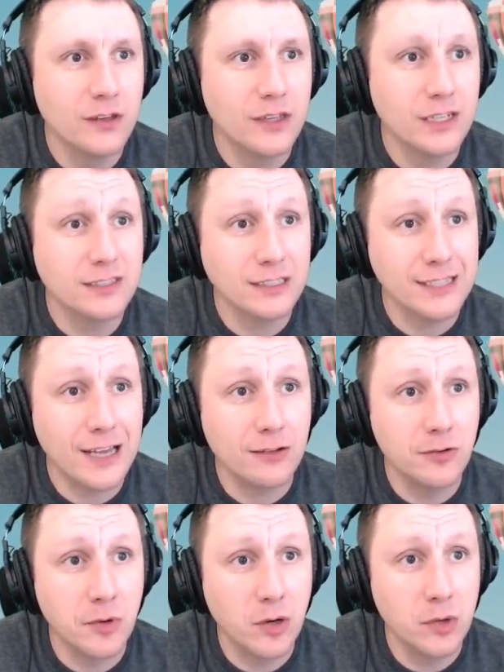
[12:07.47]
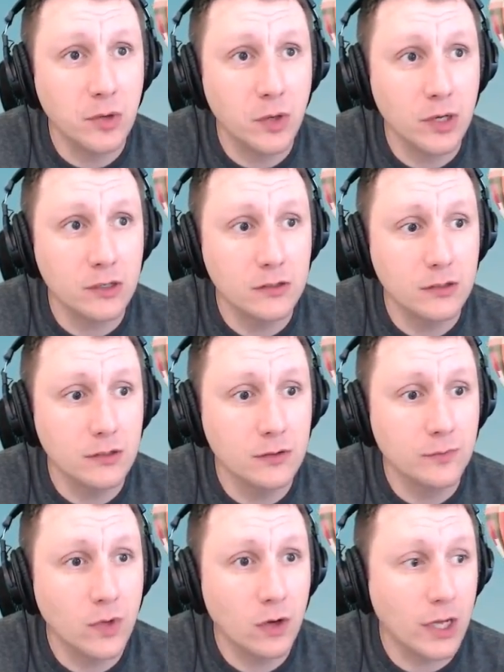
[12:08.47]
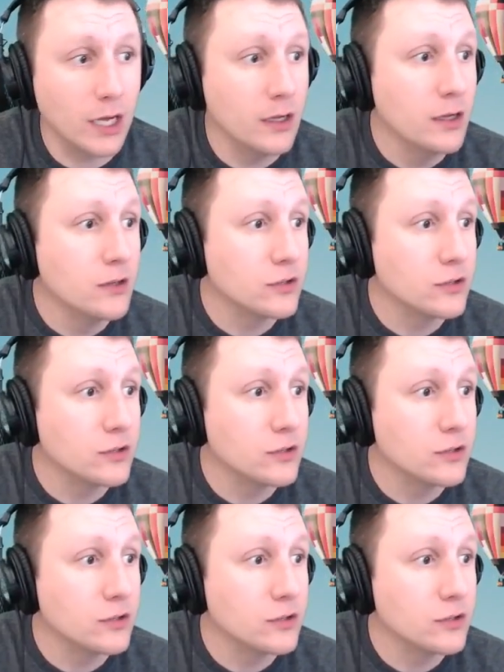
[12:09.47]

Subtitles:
That's exactly what we want it to do. Okay,